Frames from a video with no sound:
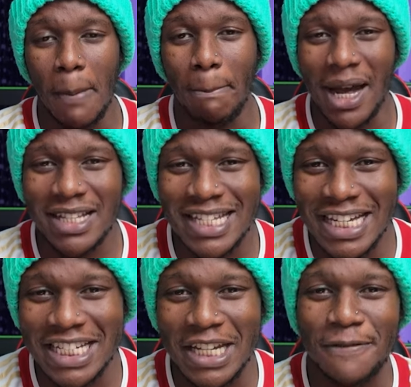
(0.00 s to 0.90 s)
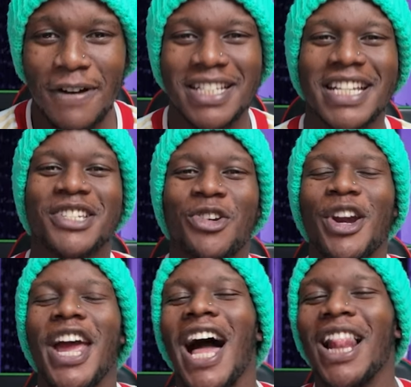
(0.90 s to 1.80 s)
Man City versus
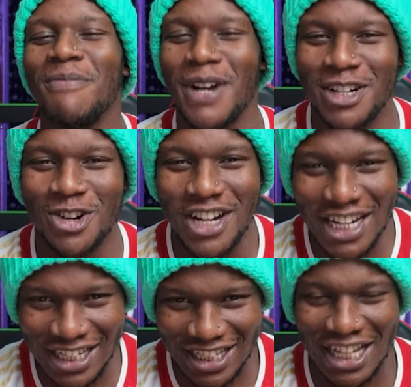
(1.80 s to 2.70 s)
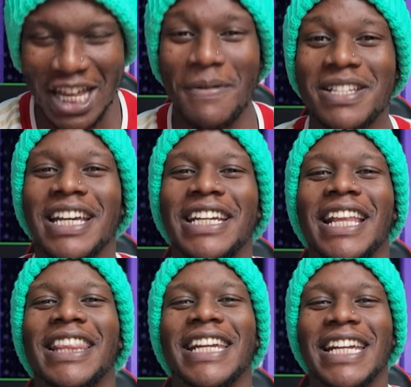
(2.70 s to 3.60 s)
Real Madrid. The game has
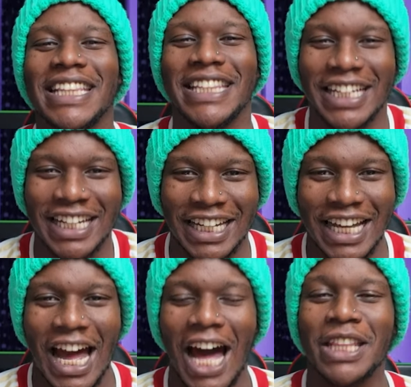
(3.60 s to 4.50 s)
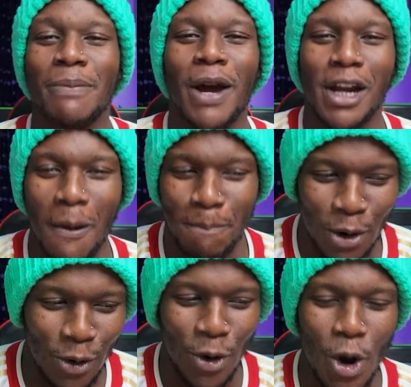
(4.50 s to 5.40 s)
ended 3-3 at the
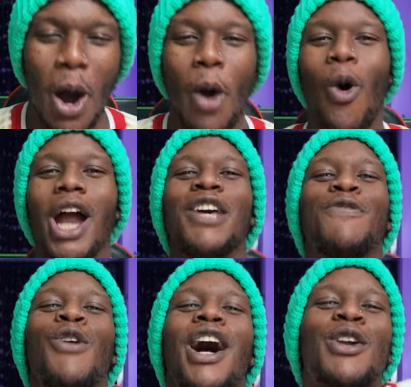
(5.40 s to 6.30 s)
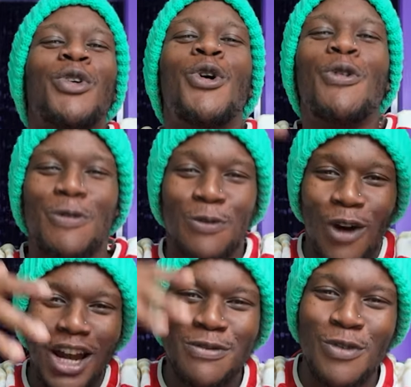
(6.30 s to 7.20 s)
Bernabeu. Walifunga
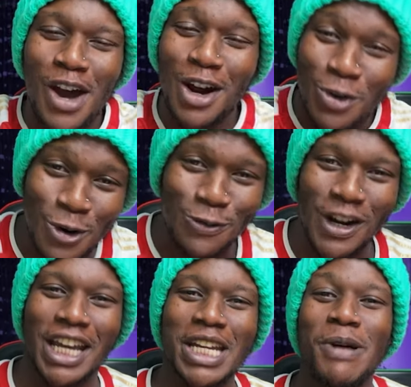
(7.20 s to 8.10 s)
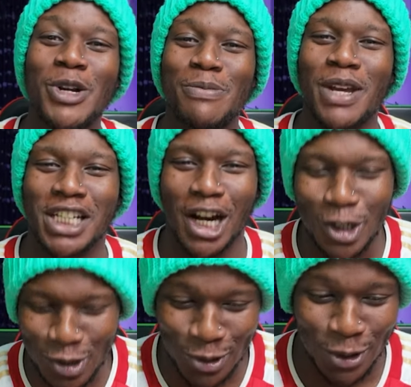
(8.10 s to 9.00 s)
roof, lakini bado imesha
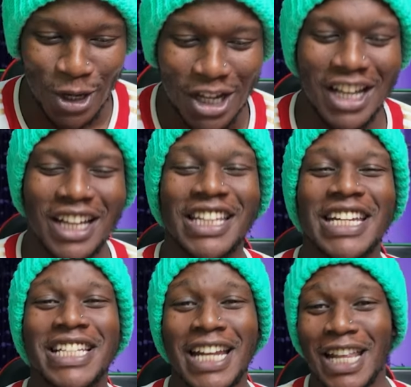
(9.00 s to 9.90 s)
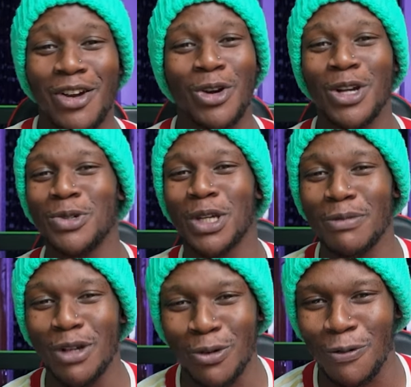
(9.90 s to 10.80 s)
draw. They decided they're not going to keep
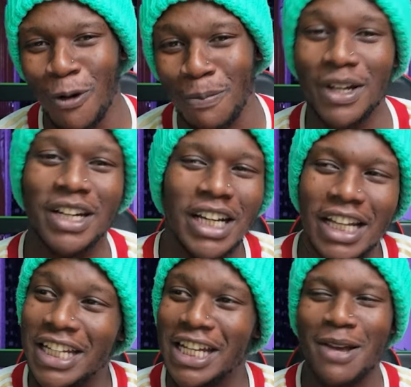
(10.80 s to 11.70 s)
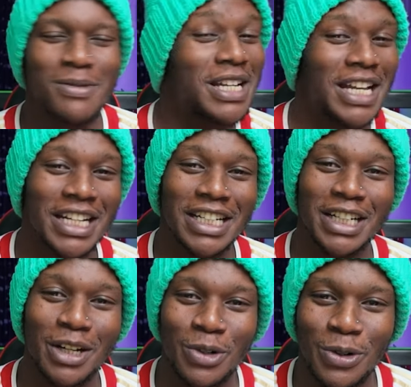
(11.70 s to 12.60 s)
the roof open. The game still ended in
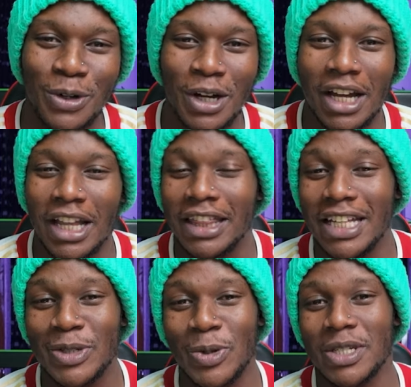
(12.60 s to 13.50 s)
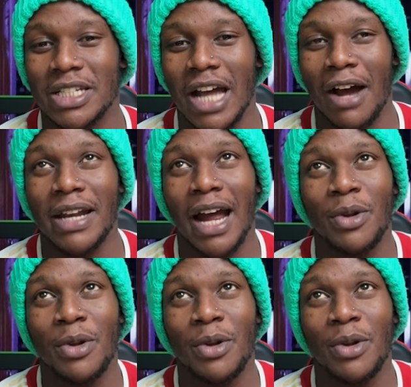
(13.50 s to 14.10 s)
a draw. This was, I